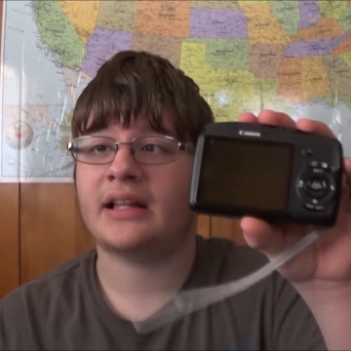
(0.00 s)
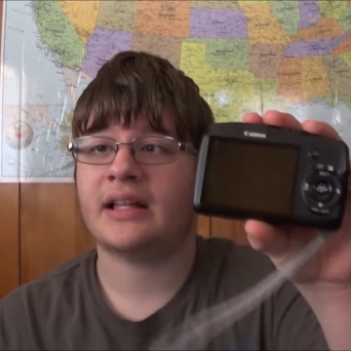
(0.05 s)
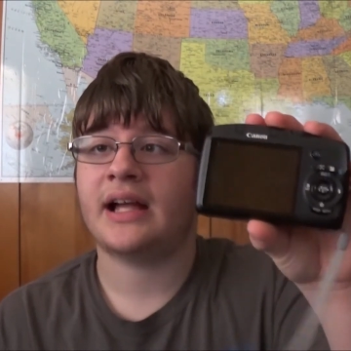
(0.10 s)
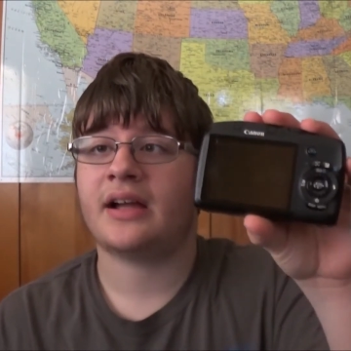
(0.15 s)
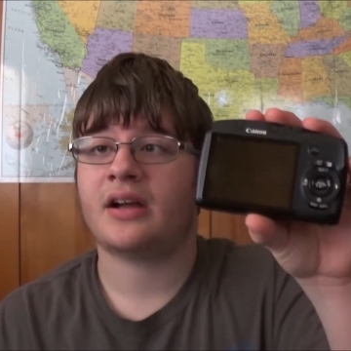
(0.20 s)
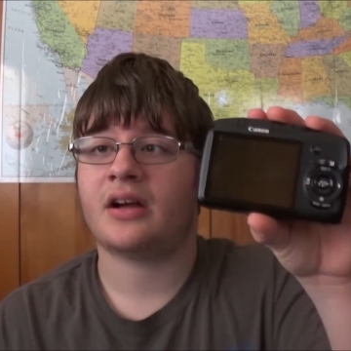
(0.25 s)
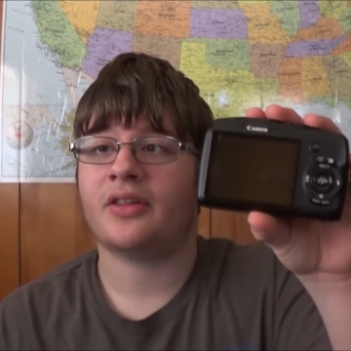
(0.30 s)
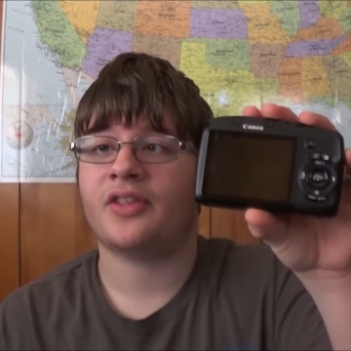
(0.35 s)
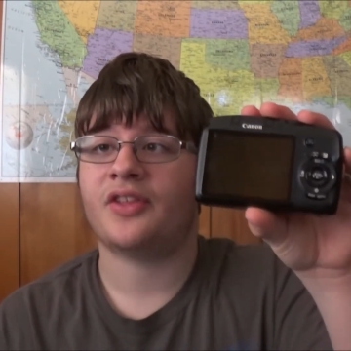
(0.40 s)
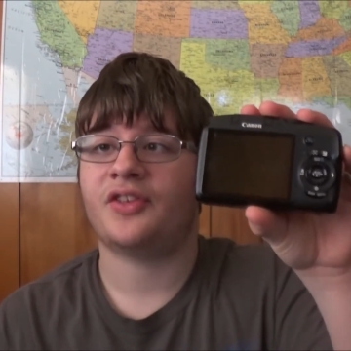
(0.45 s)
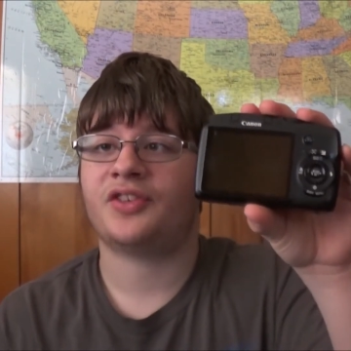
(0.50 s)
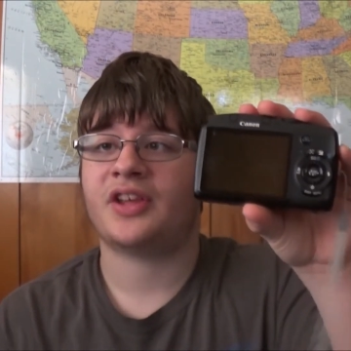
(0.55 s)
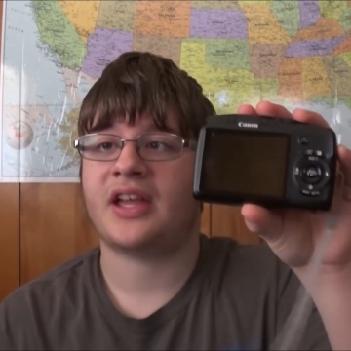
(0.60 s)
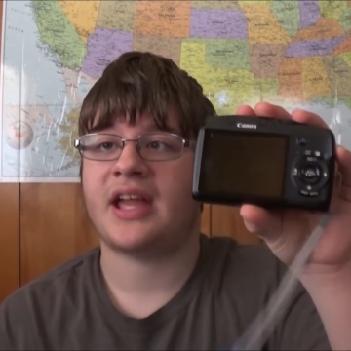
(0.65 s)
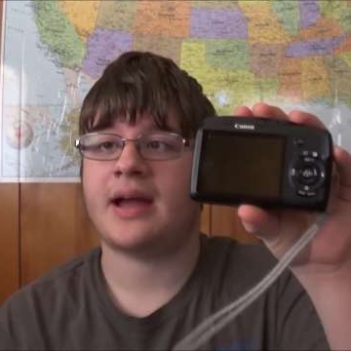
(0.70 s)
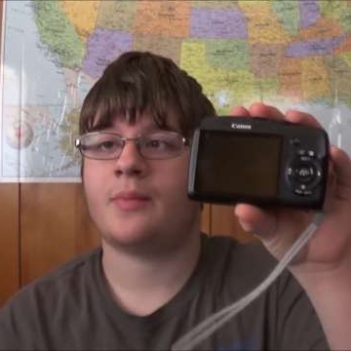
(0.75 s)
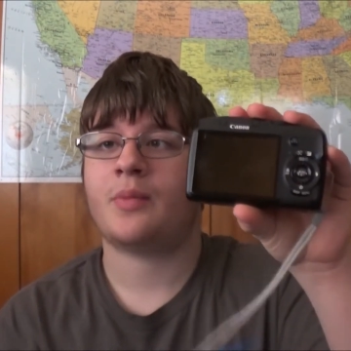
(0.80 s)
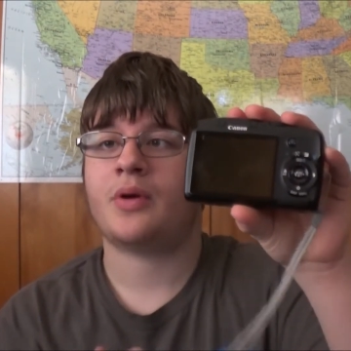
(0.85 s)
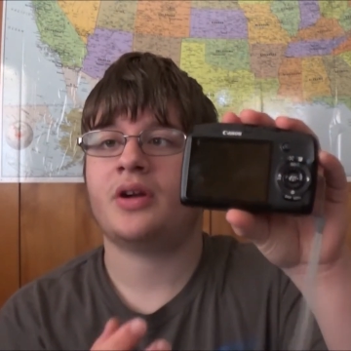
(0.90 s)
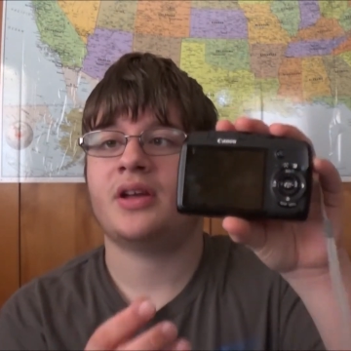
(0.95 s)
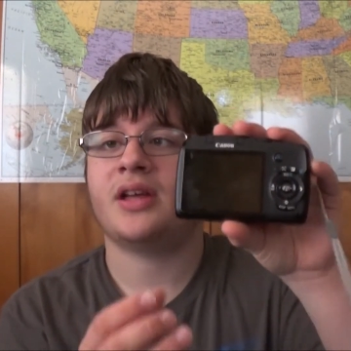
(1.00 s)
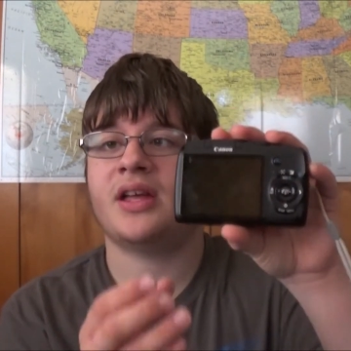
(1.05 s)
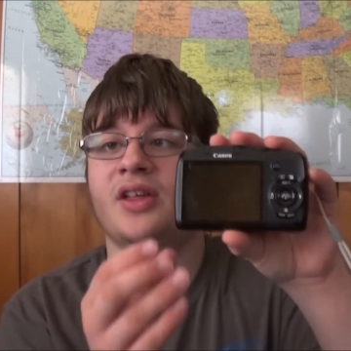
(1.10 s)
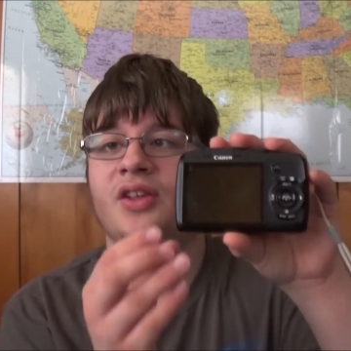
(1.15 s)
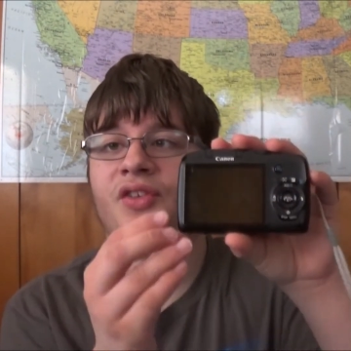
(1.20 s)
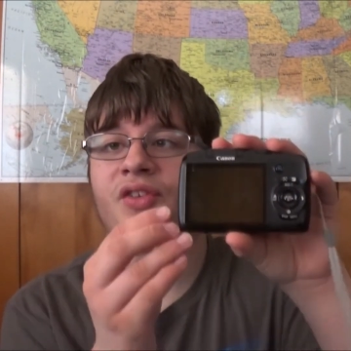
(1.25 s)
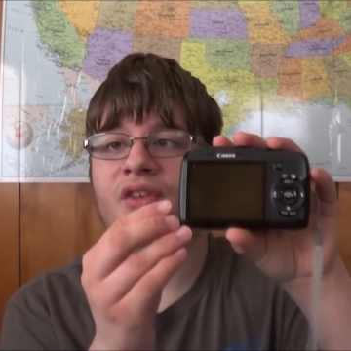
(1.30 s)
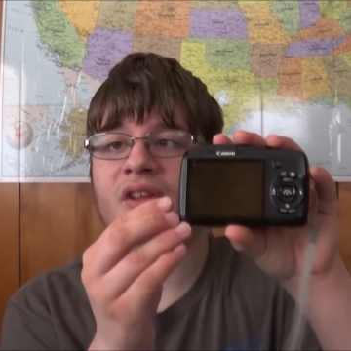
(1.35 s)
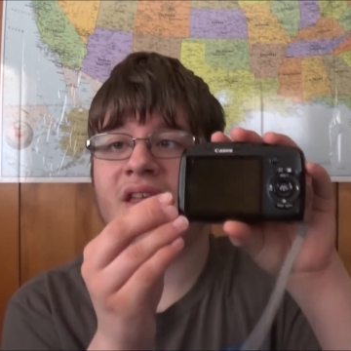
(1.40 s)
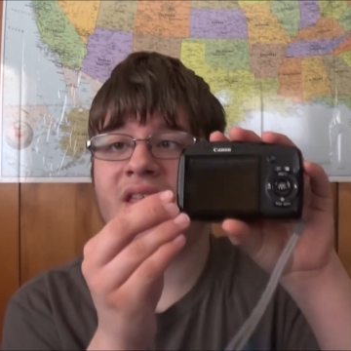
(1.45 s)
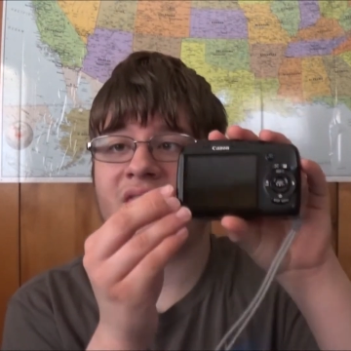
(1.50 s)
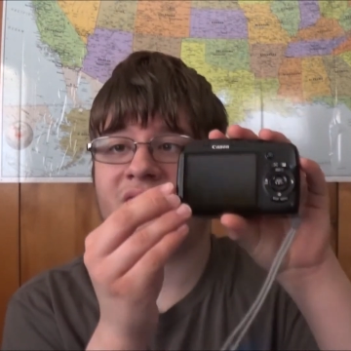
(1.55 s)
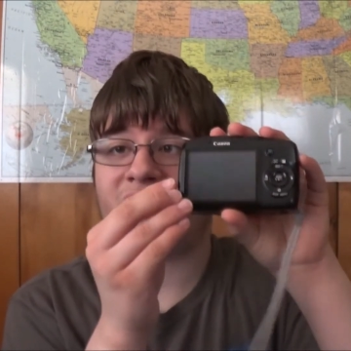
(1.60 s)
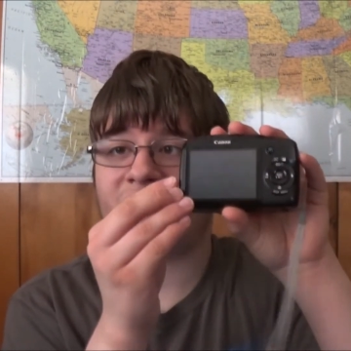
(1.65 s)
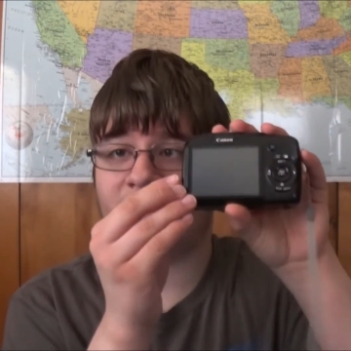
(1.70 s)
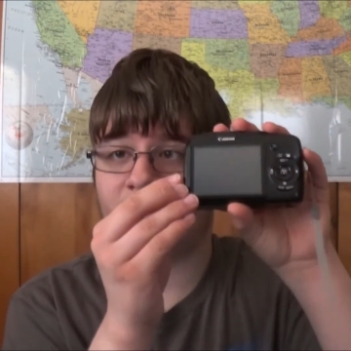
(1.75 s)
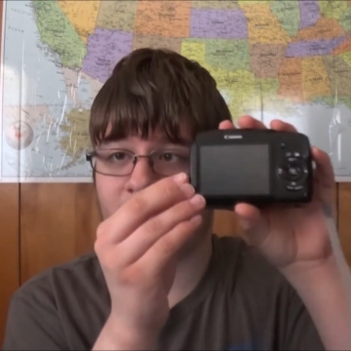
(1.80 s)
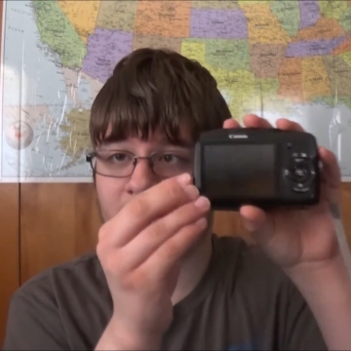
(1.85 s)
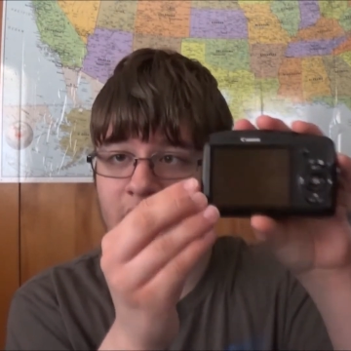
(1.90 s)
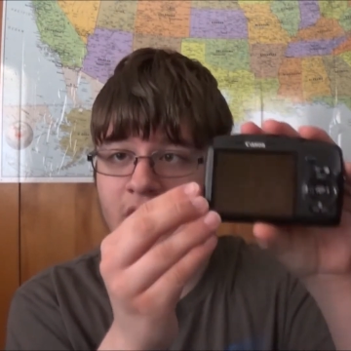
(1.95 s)
I like on this camera is
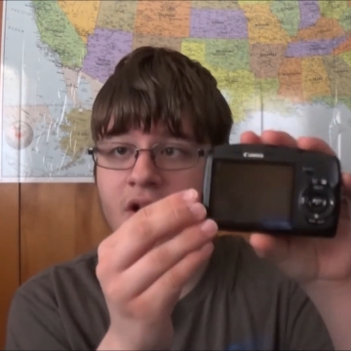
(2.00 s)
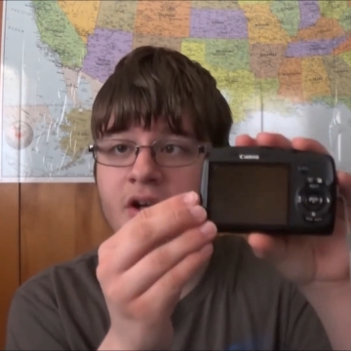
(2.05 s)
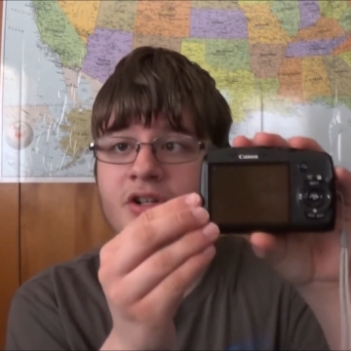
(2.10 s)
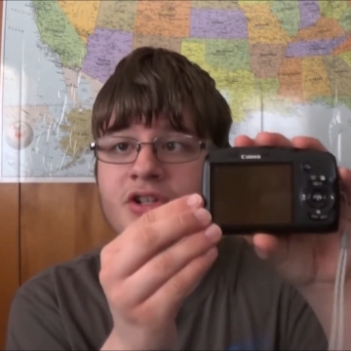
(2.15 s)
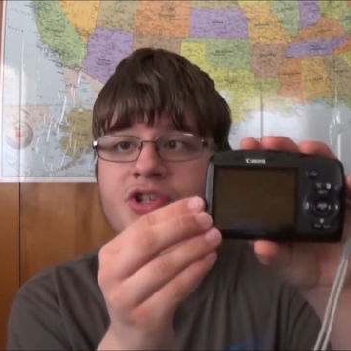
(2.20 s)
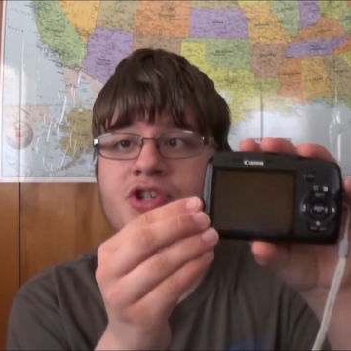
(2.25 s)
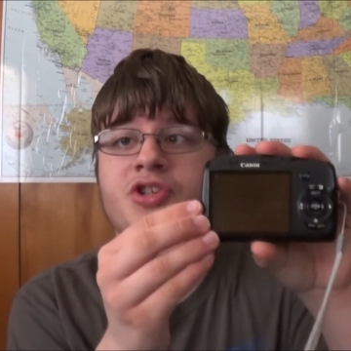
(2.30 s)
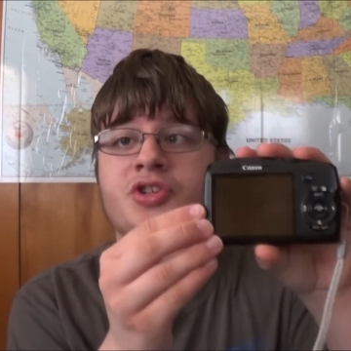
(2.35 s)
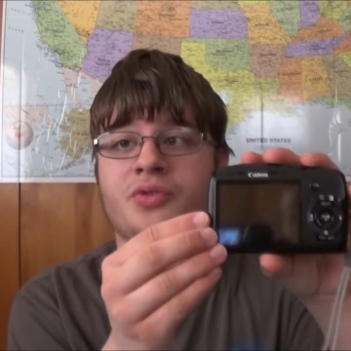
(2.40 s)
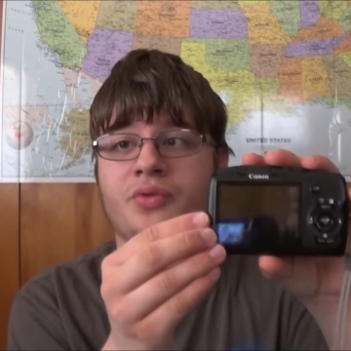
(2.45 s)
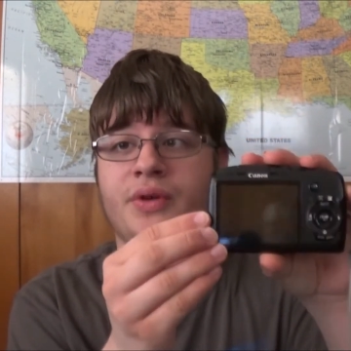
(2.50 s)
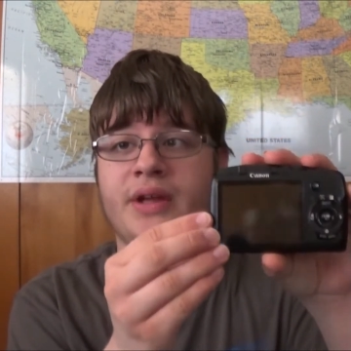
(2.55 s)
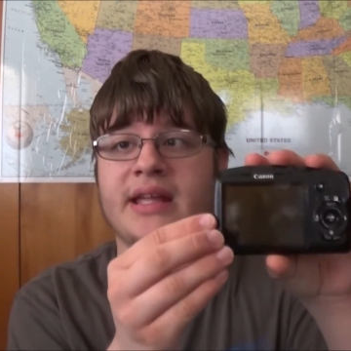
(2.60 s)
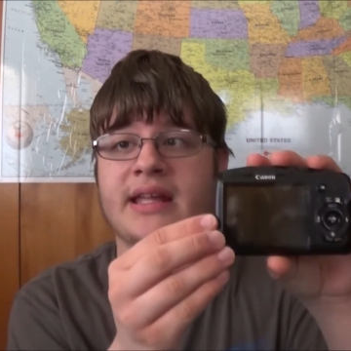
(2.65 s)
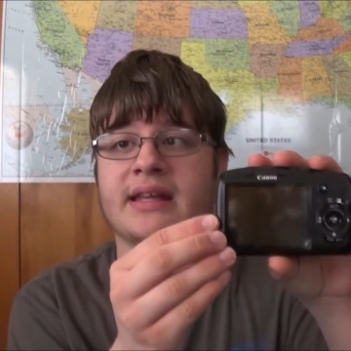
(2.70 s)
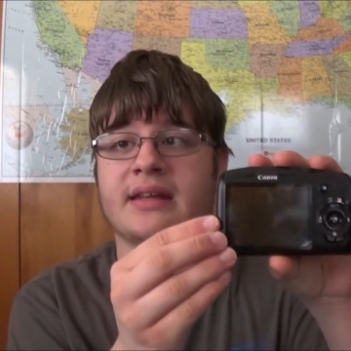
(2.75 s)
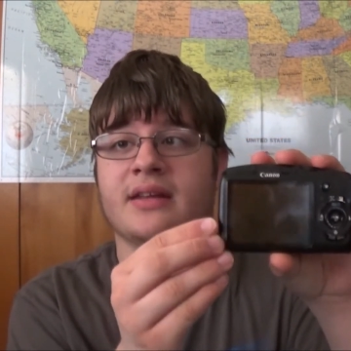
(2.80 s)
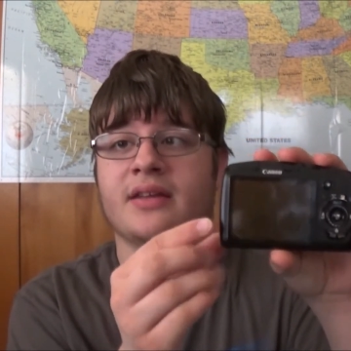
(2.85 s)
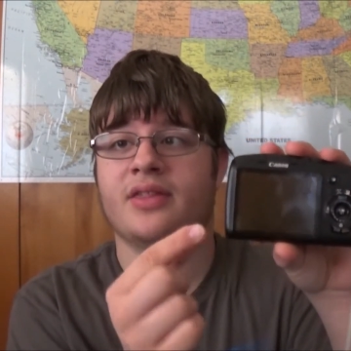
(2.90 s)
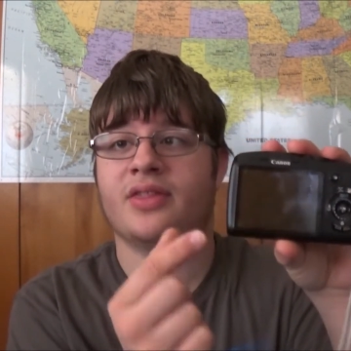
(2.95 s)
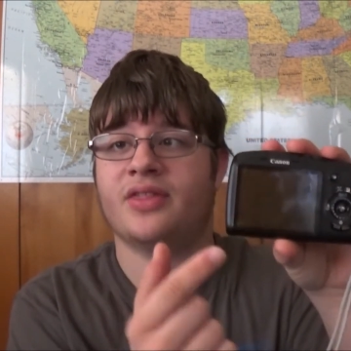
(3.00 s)
the large screen.